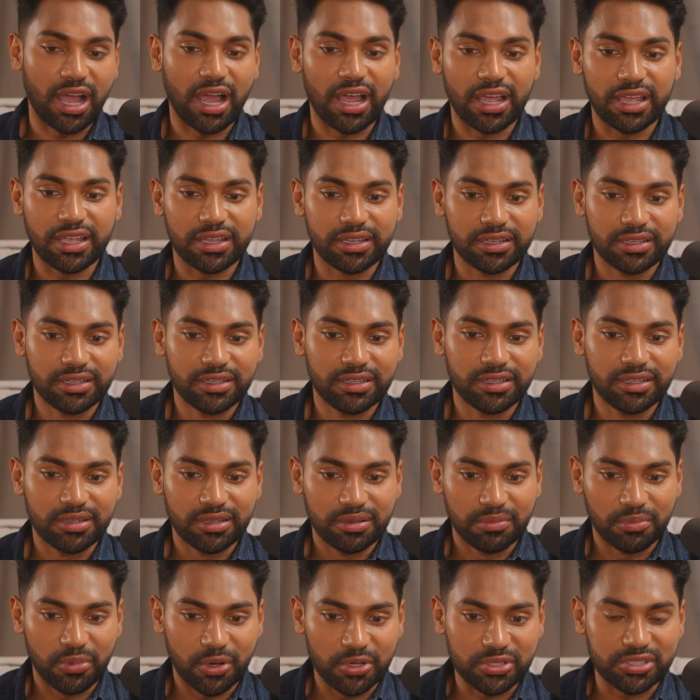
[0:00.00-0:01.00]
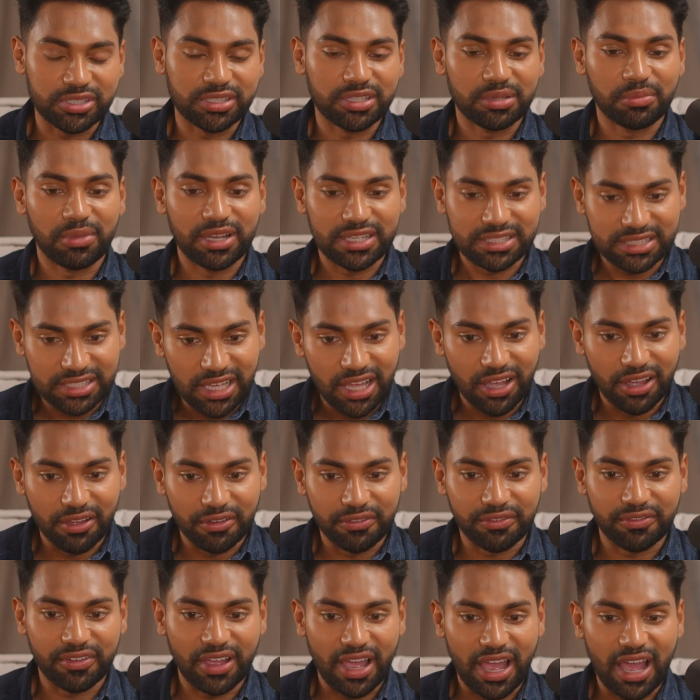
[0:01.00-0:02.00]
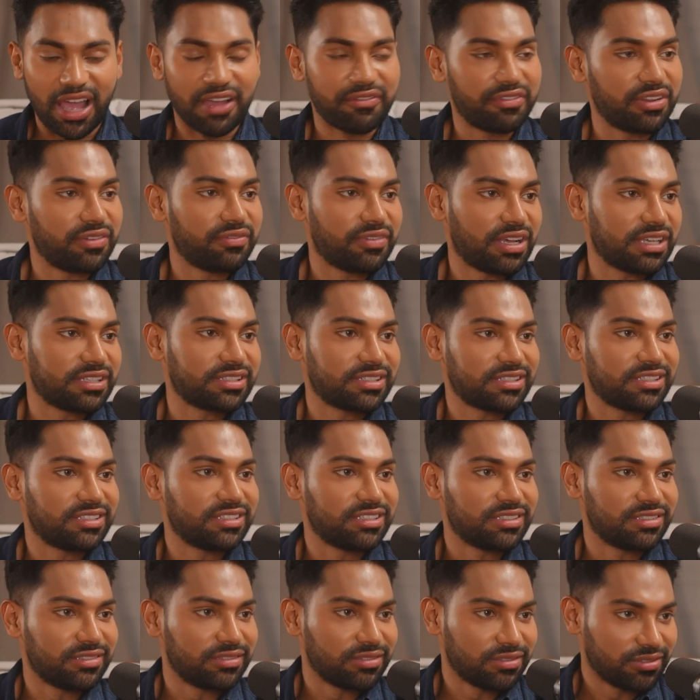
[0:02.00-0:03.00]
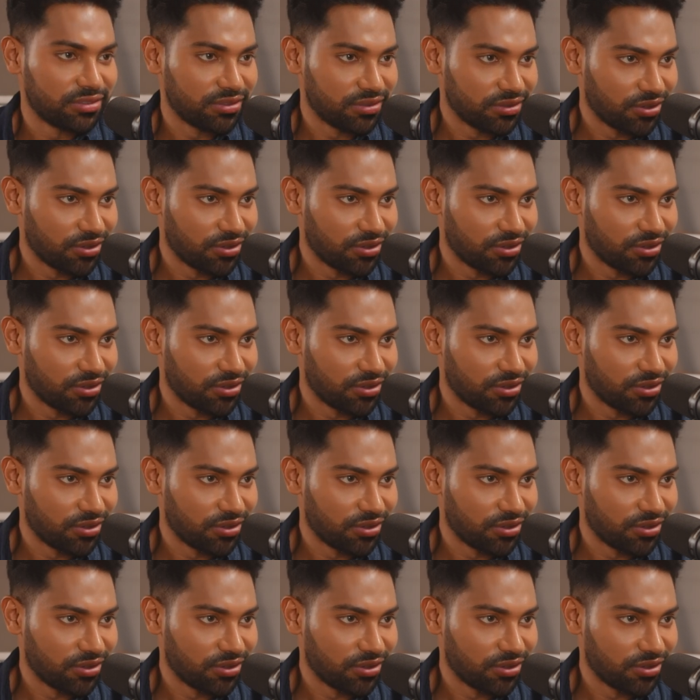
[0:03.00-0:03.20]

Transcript: I personally myself have invested in